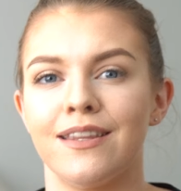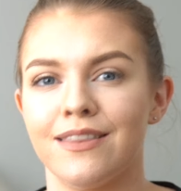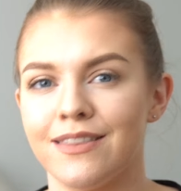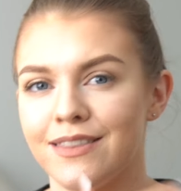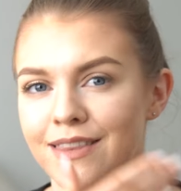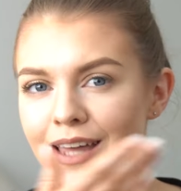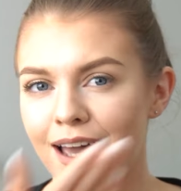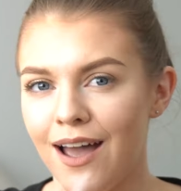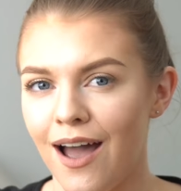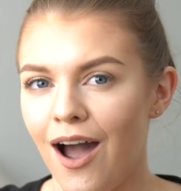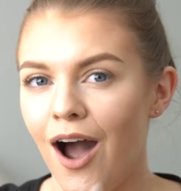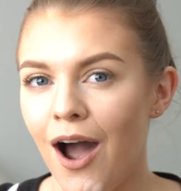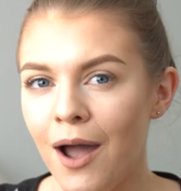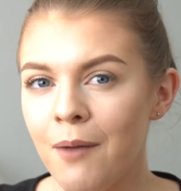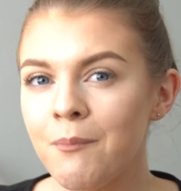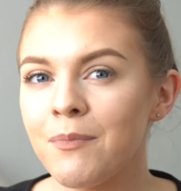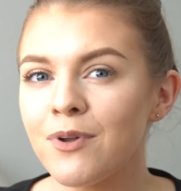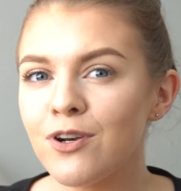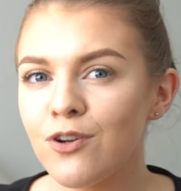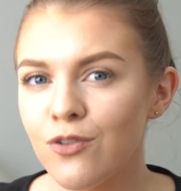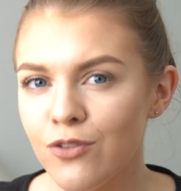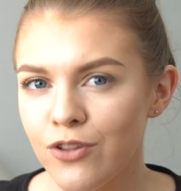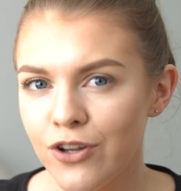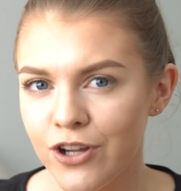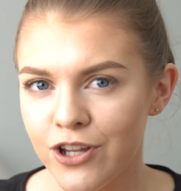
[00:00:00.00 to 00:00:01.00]
that I'm
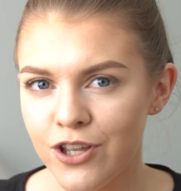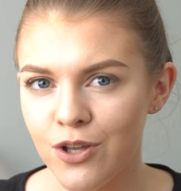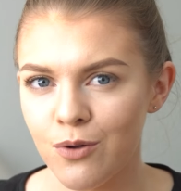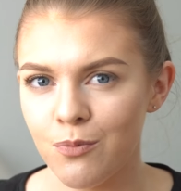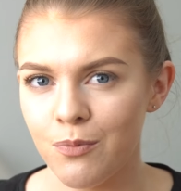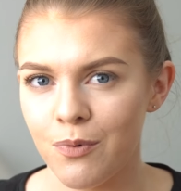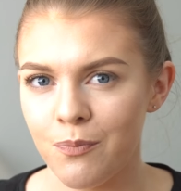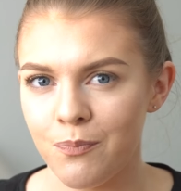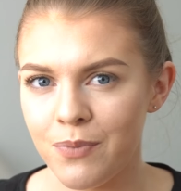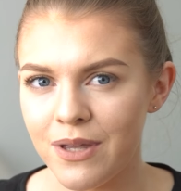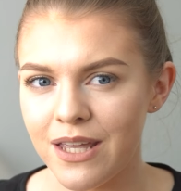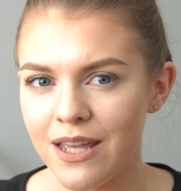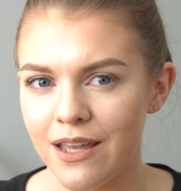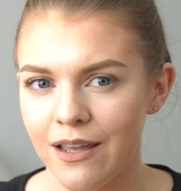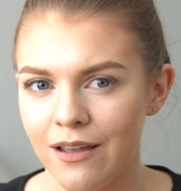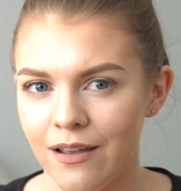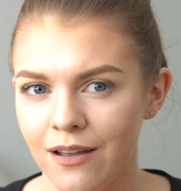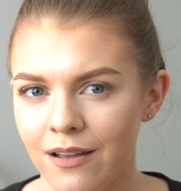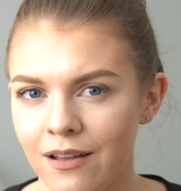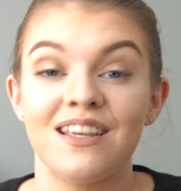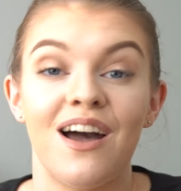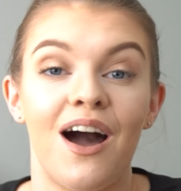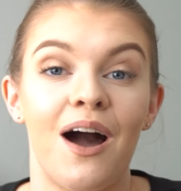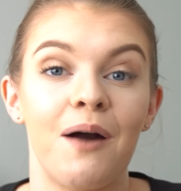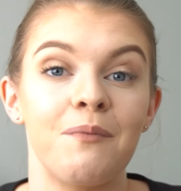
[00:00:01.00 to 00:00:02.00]
another human
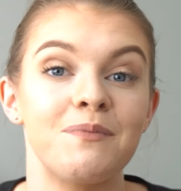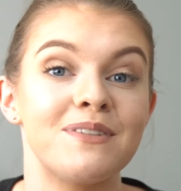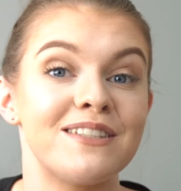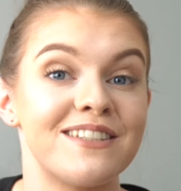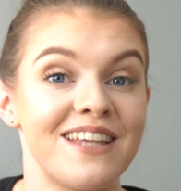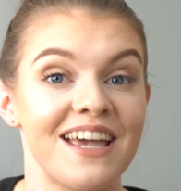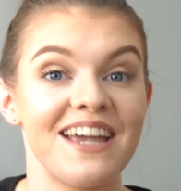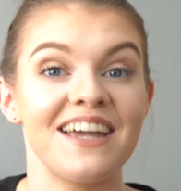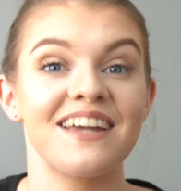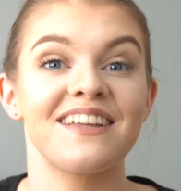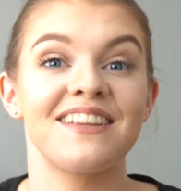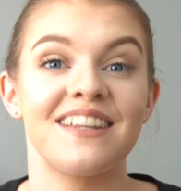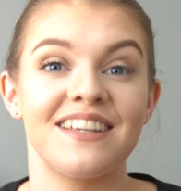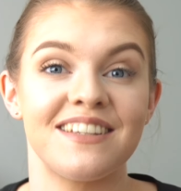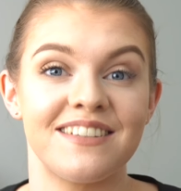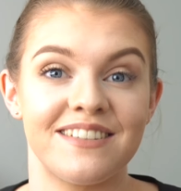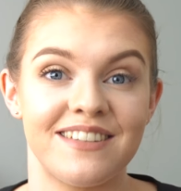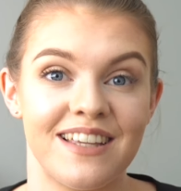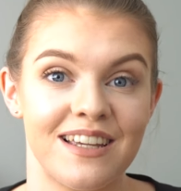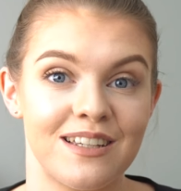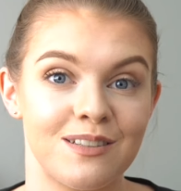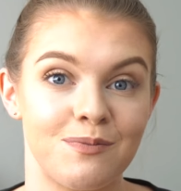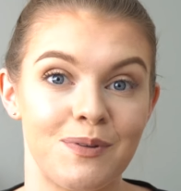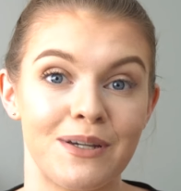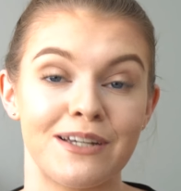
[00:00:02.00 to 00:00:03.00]
being. I'm saying these
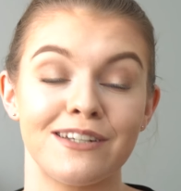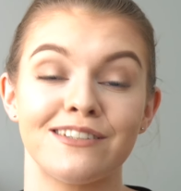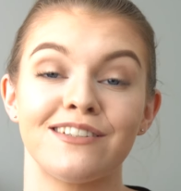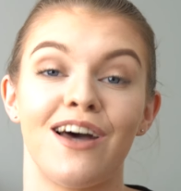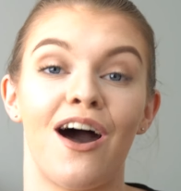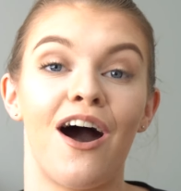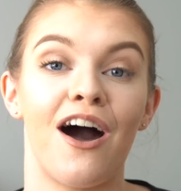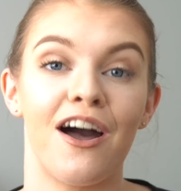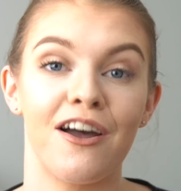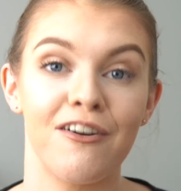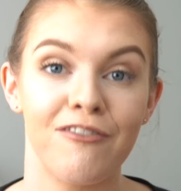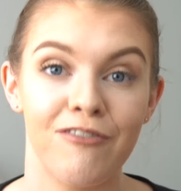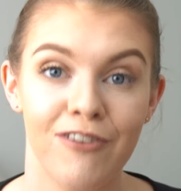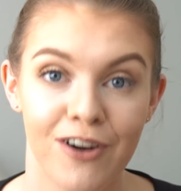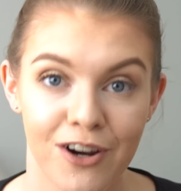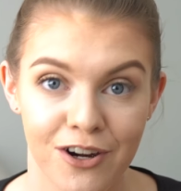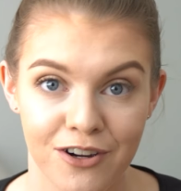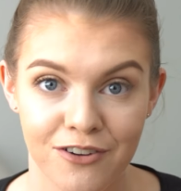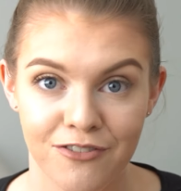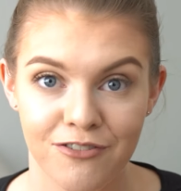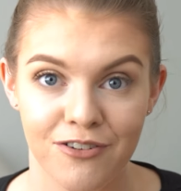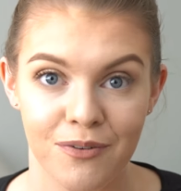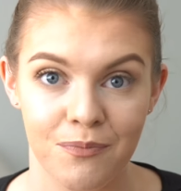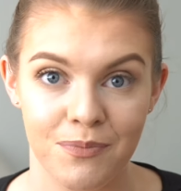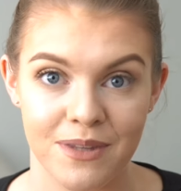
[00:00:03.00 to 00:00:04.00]
things because I've
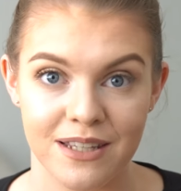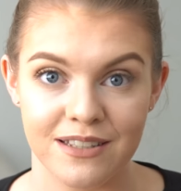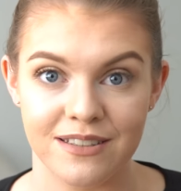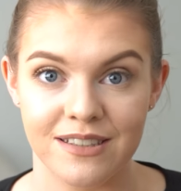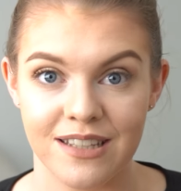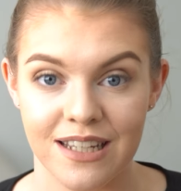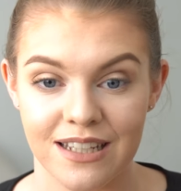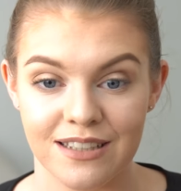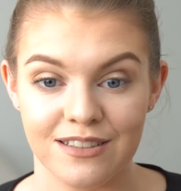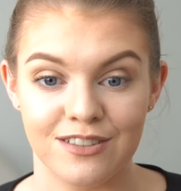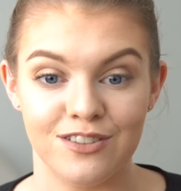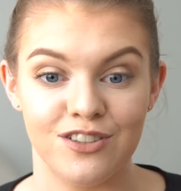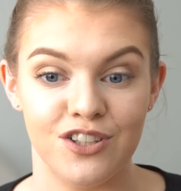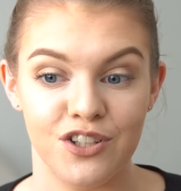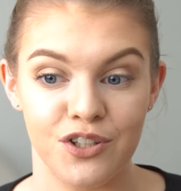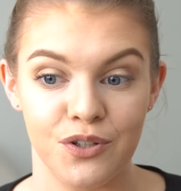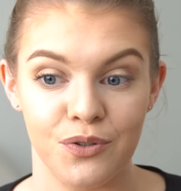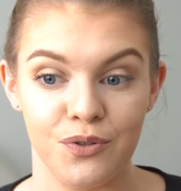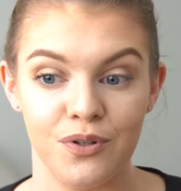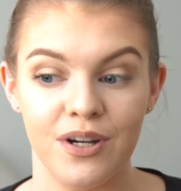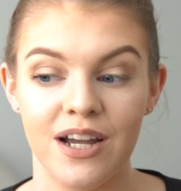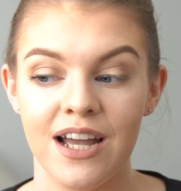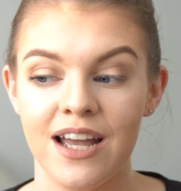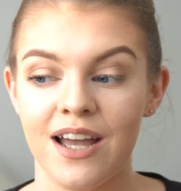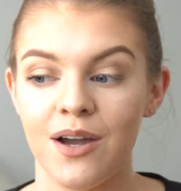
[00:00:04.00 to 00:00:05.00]
learned from these things
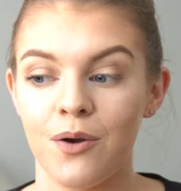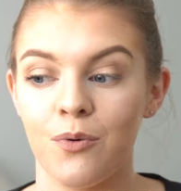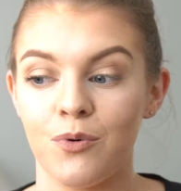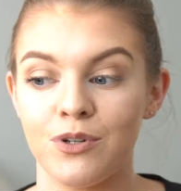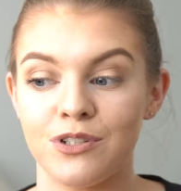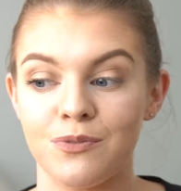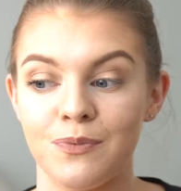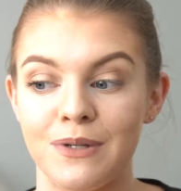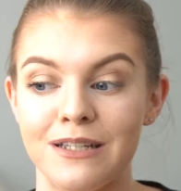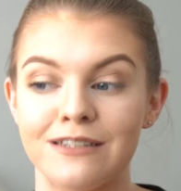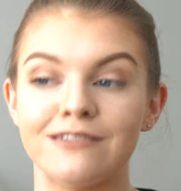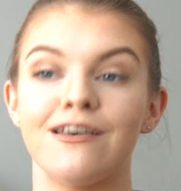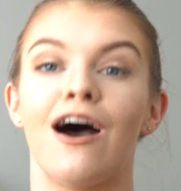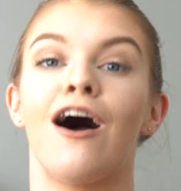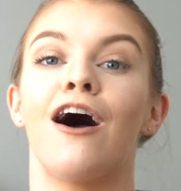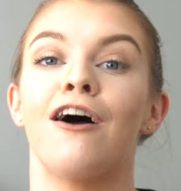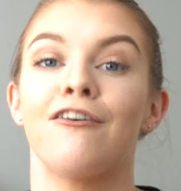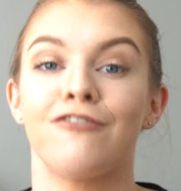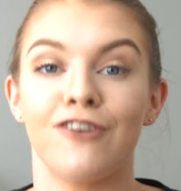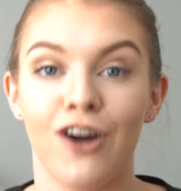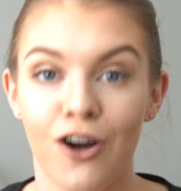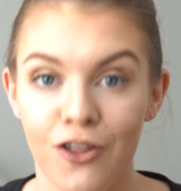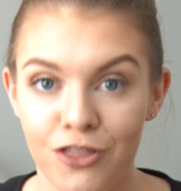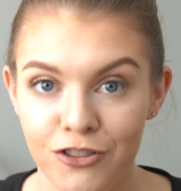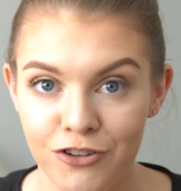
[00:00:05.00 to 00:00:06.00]
too, which means
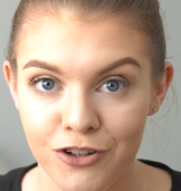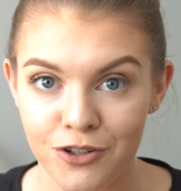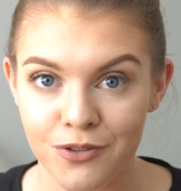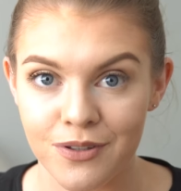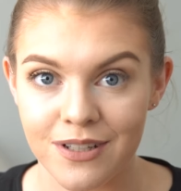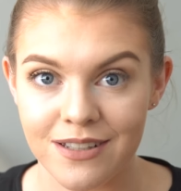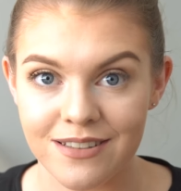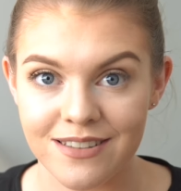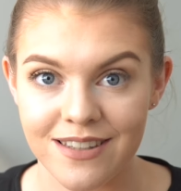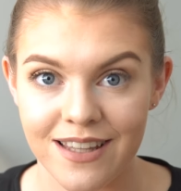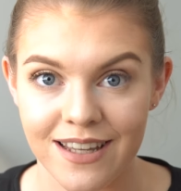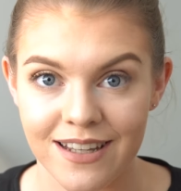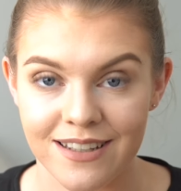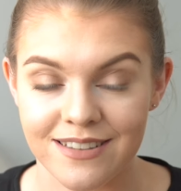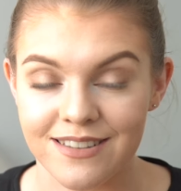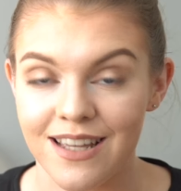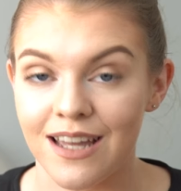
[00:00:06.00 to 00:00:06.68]
I've gone through these things.